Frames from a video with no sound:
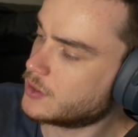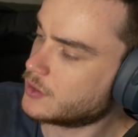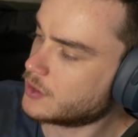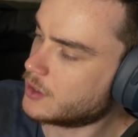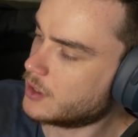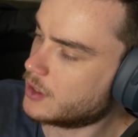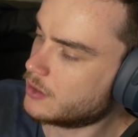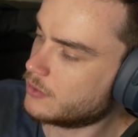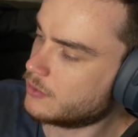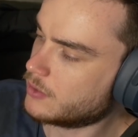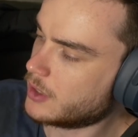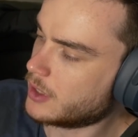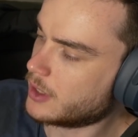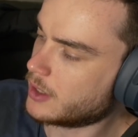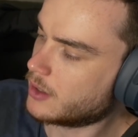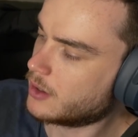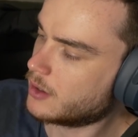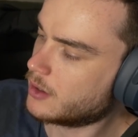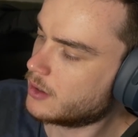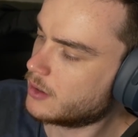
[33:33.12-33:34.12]
So it's kind of
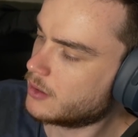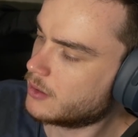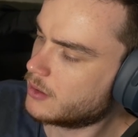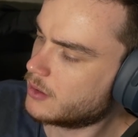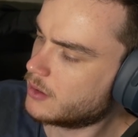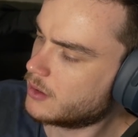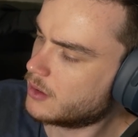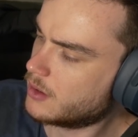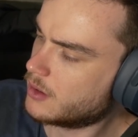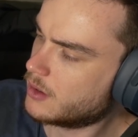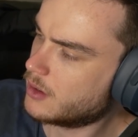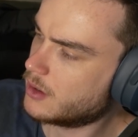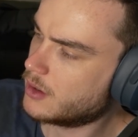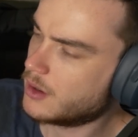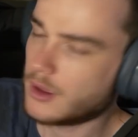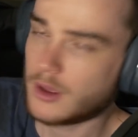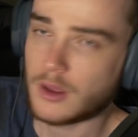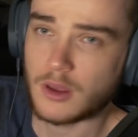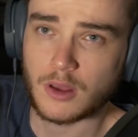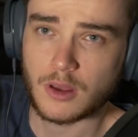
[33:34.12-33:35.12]
like
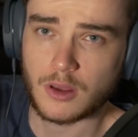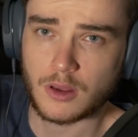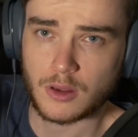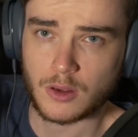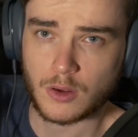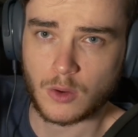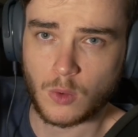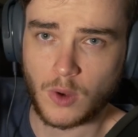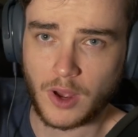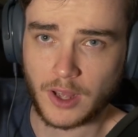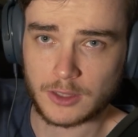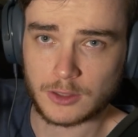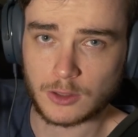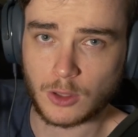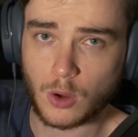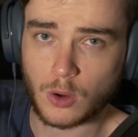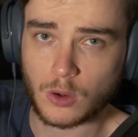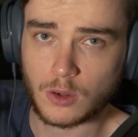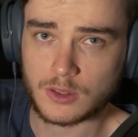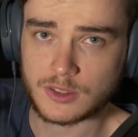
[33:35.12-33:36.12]
quite
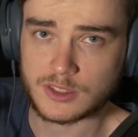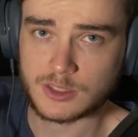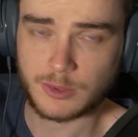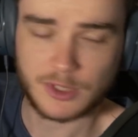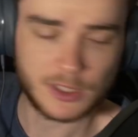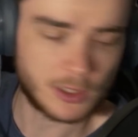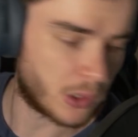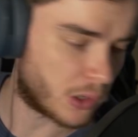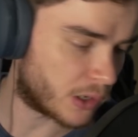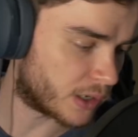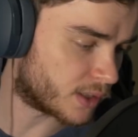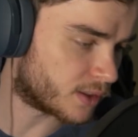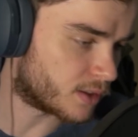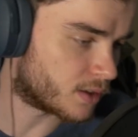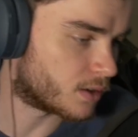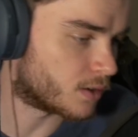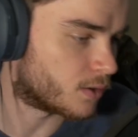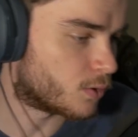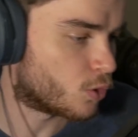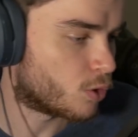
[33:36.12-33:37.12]
long, it's a bit
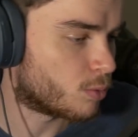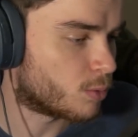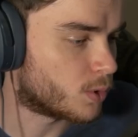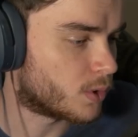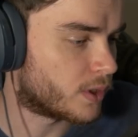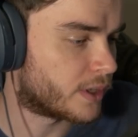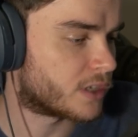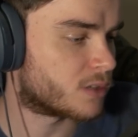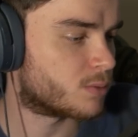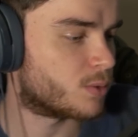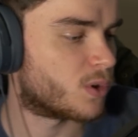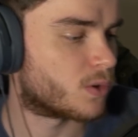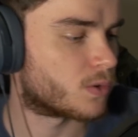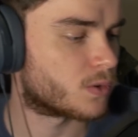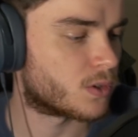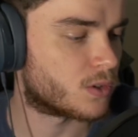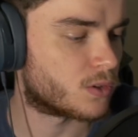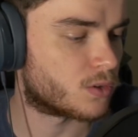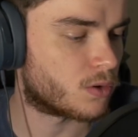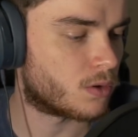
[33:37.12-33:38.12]
longer than a normal
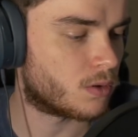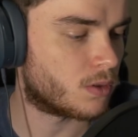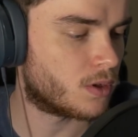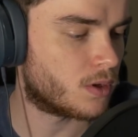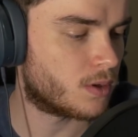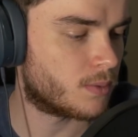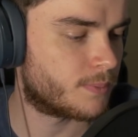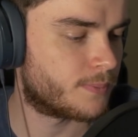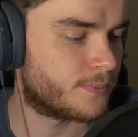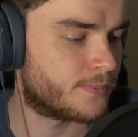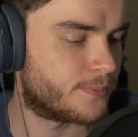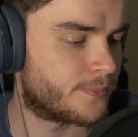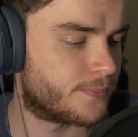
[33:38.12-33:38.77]
Xbox controller.